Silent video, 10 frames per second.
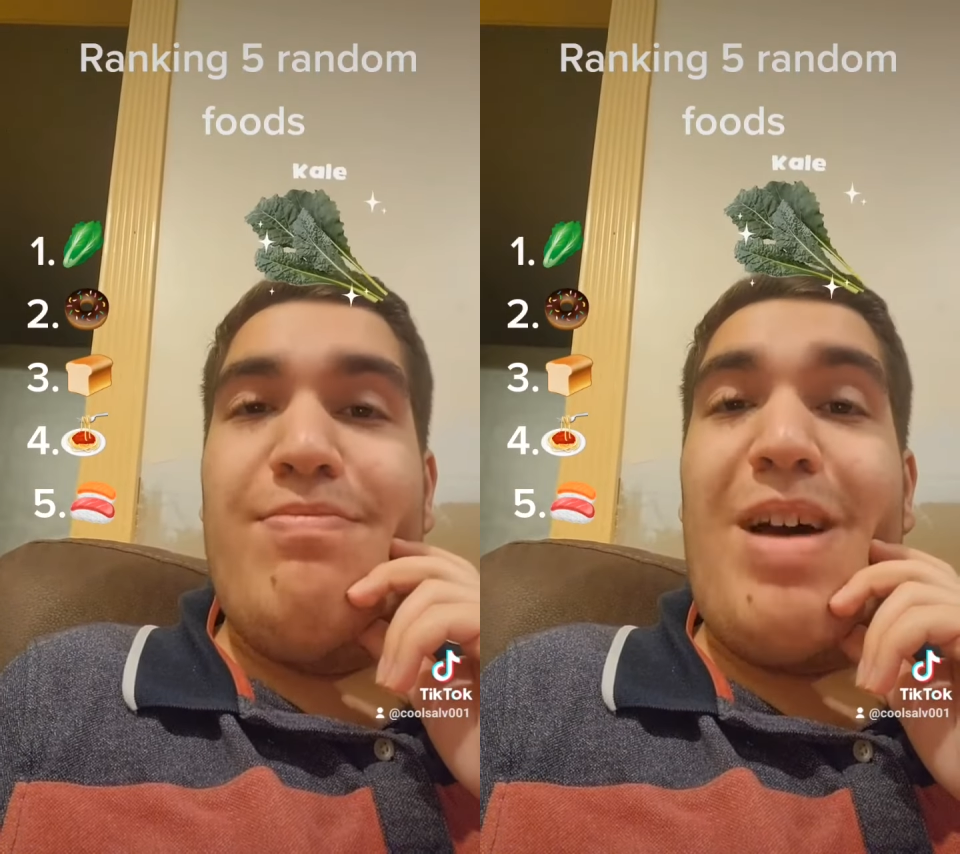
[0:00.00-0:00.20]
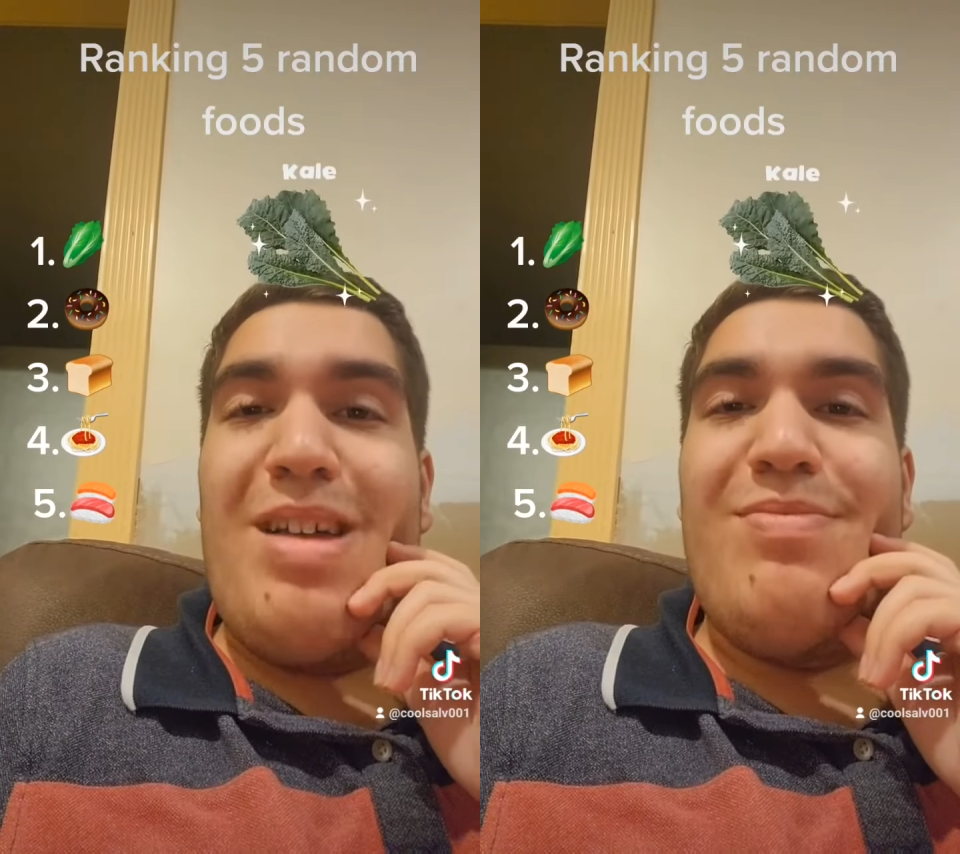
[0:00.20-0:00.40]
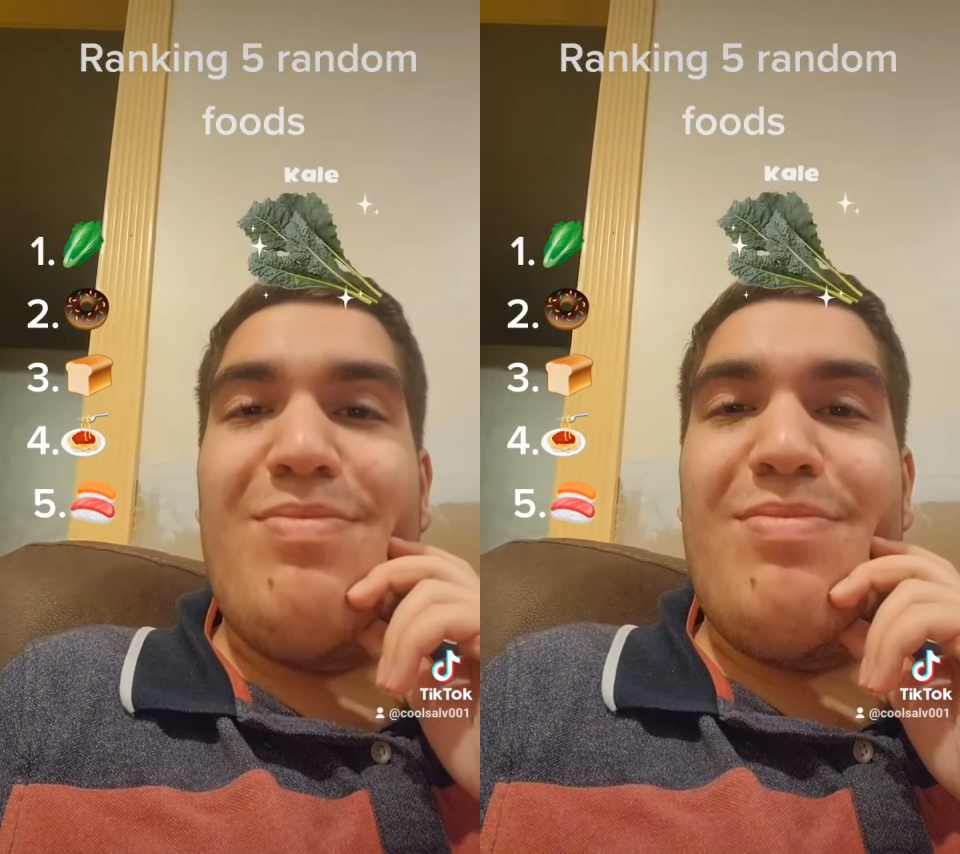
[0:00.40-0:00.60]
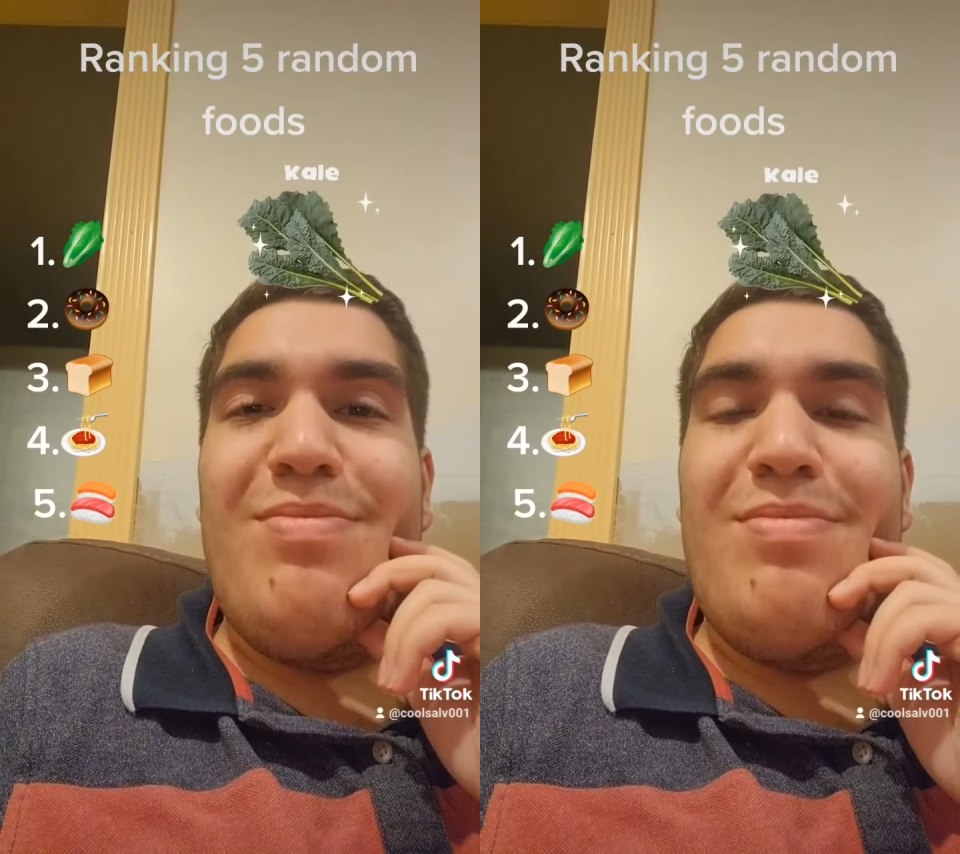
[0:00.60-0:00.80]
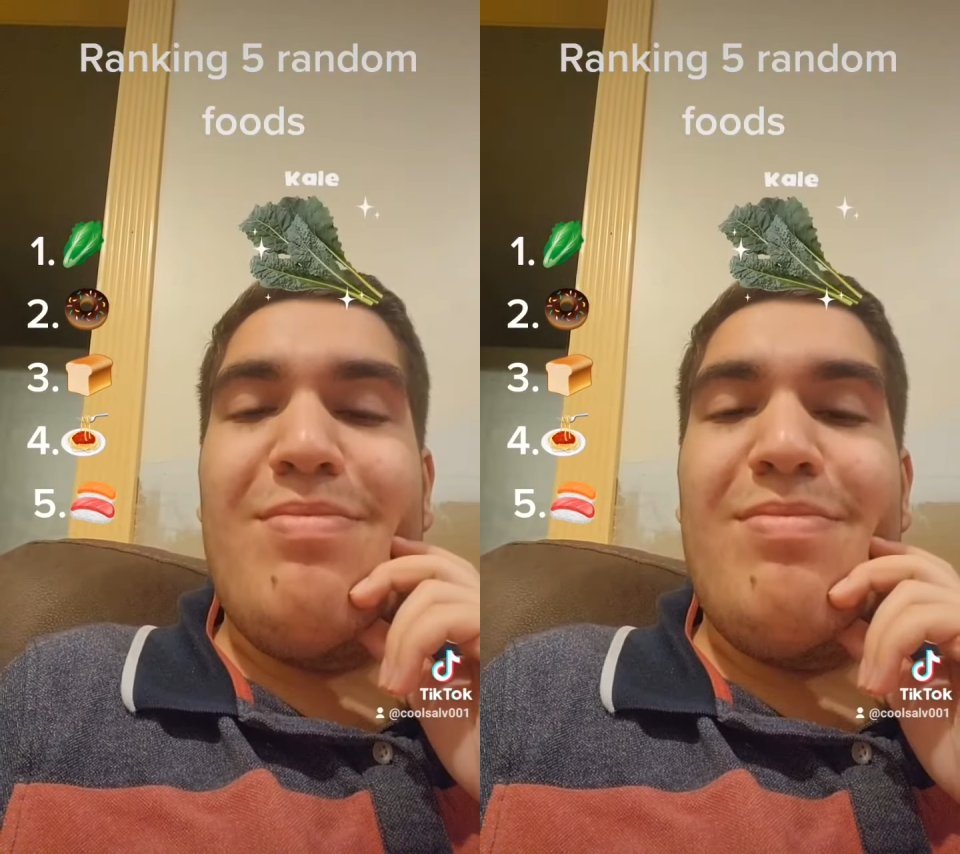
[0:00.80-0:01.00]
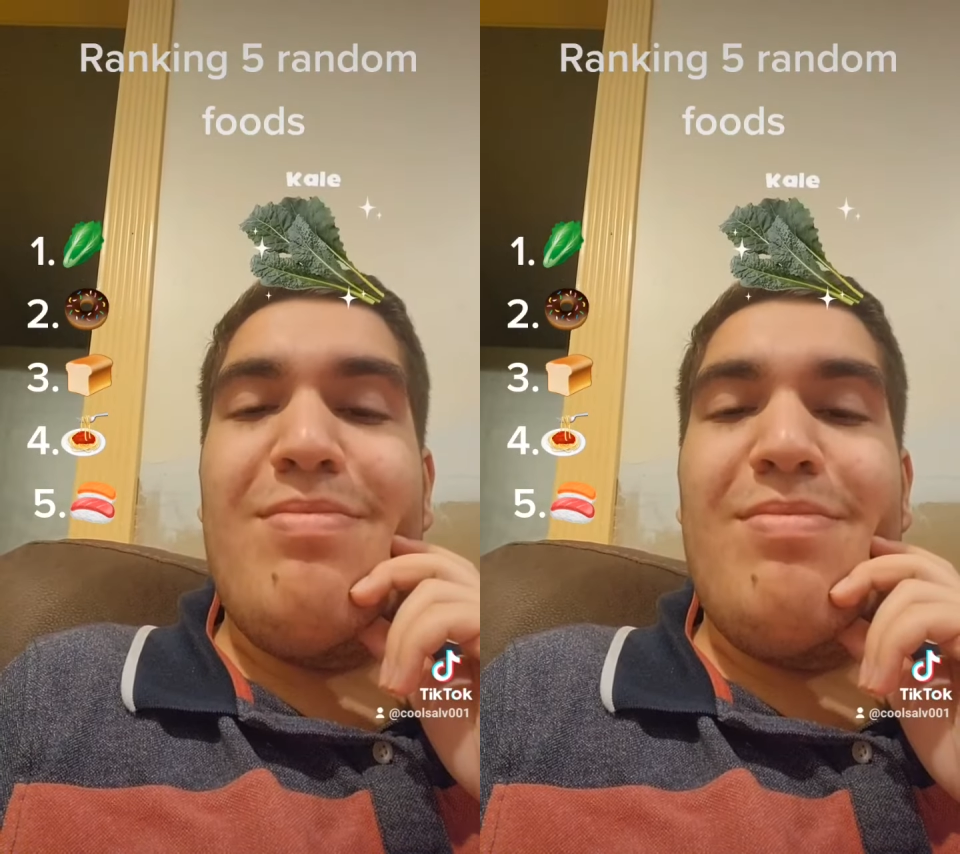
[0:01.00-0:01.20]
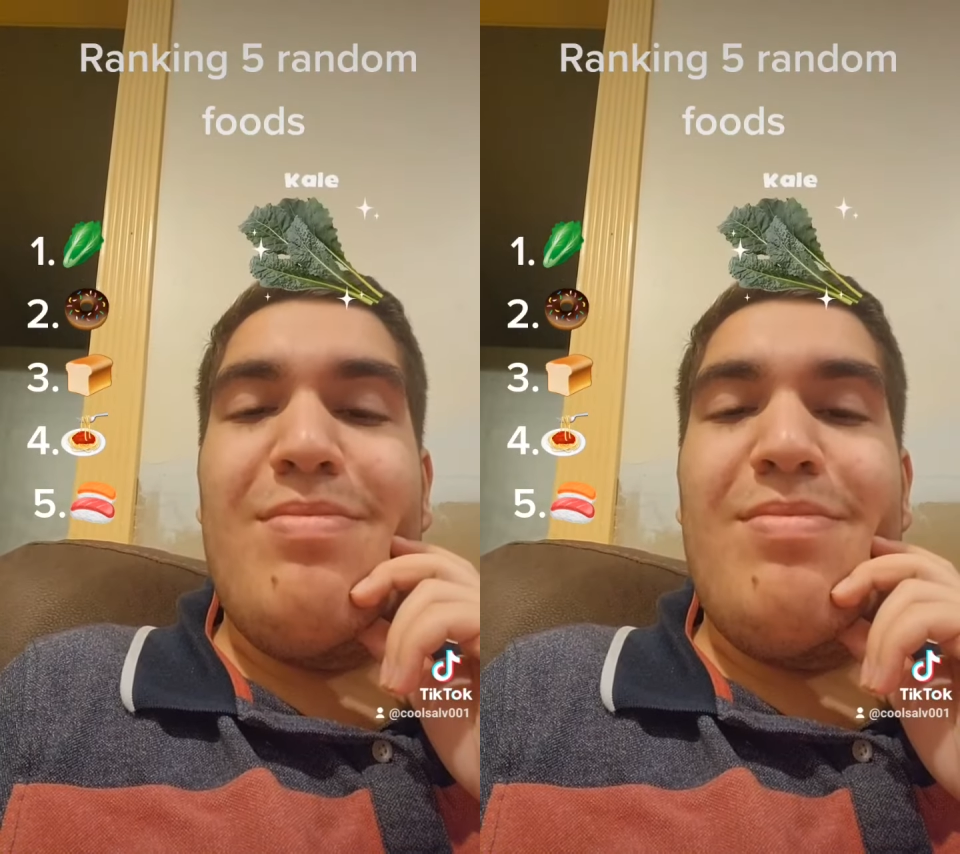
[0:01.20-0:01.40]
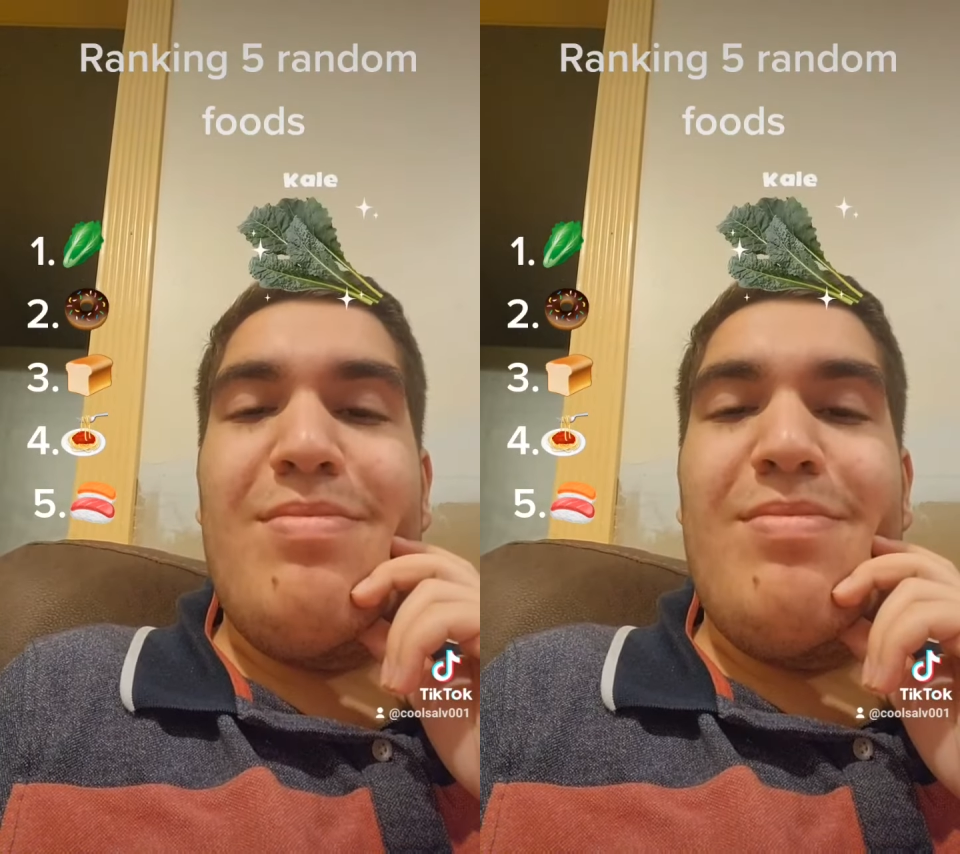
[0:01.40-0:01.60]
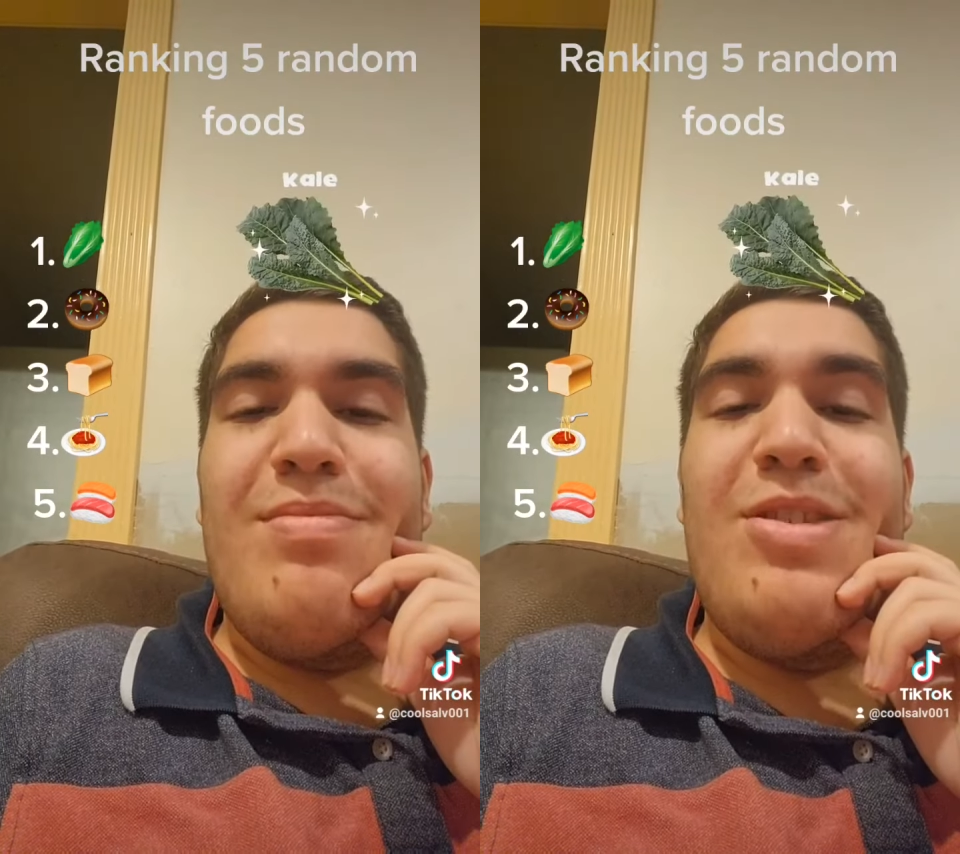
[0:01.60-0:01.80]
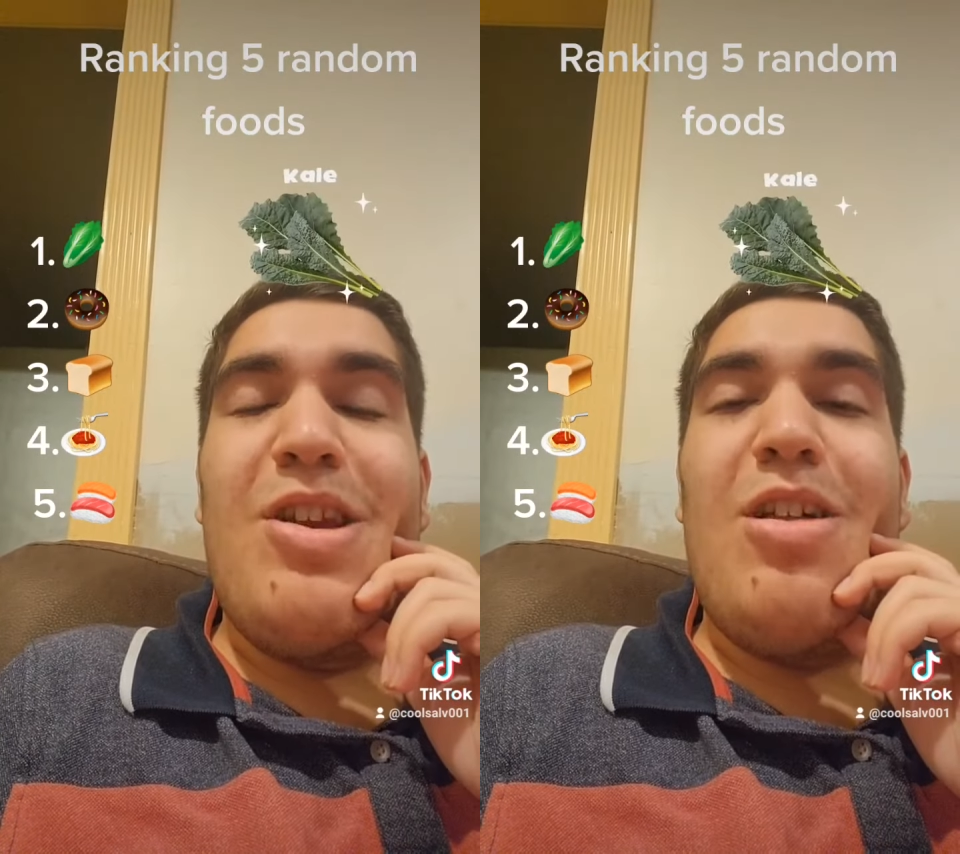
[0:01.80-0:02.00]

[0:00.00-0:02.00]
Bye. See